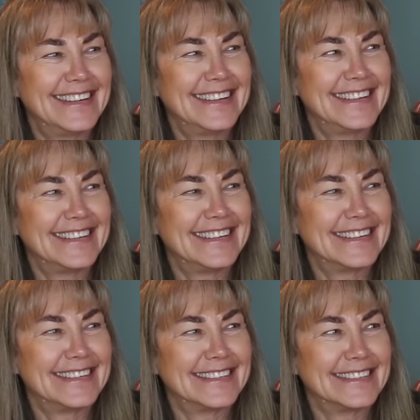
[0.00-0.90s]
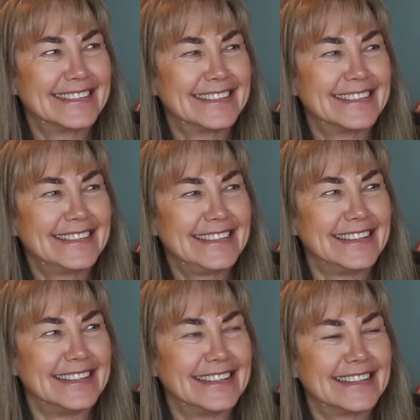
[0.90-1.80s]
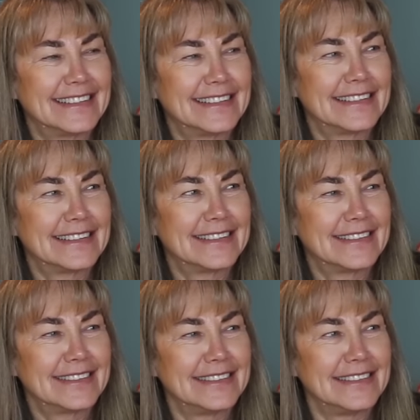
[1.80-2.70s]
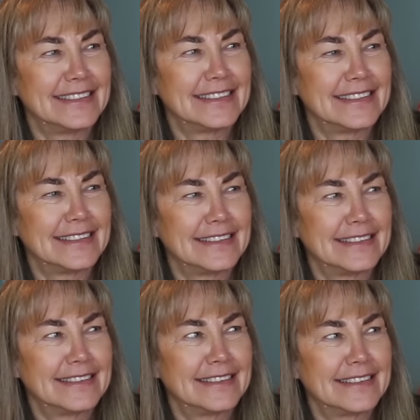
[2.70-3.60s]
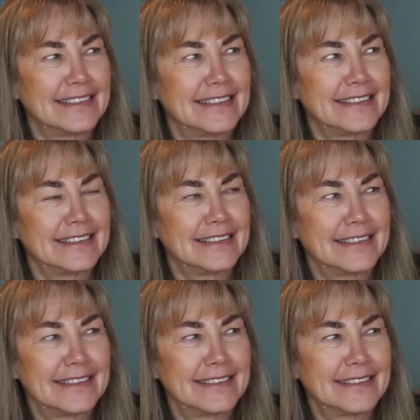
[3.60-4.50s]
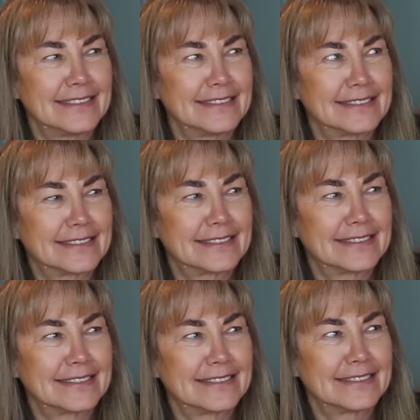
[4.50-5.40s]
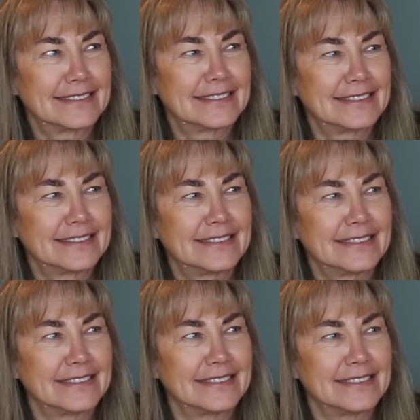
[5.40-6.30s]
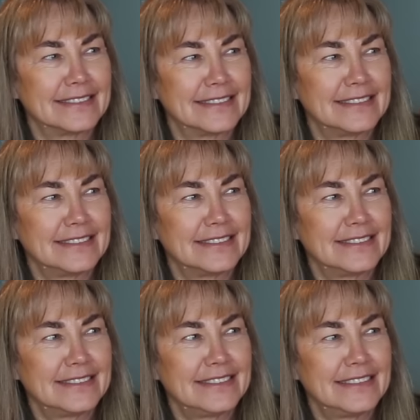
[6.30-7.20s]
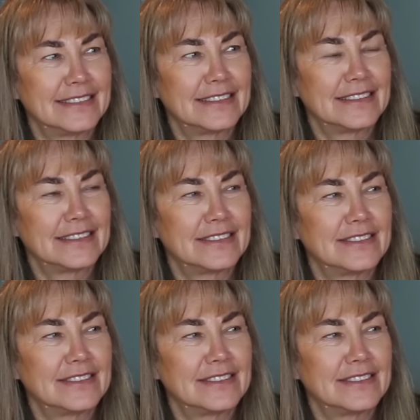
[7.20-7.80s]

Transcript: (silent)